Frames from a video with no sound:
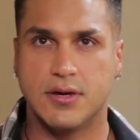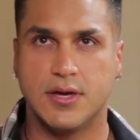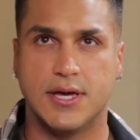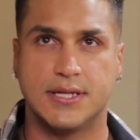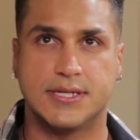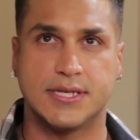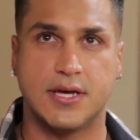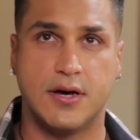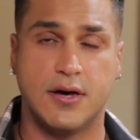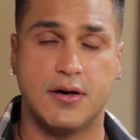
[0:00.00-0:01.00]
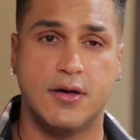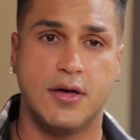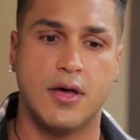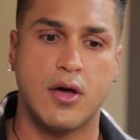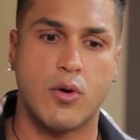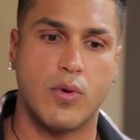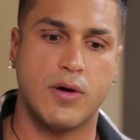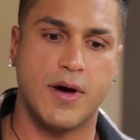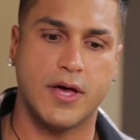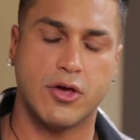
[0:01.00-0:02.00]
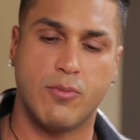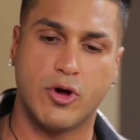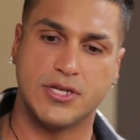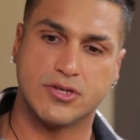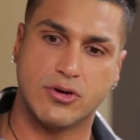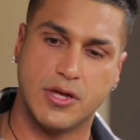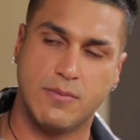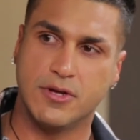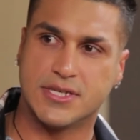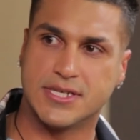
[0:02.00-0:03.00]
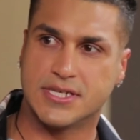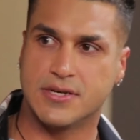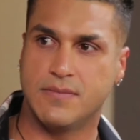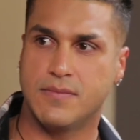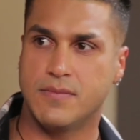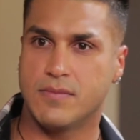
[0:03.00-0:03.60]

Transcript: It's whereby your body's own immune system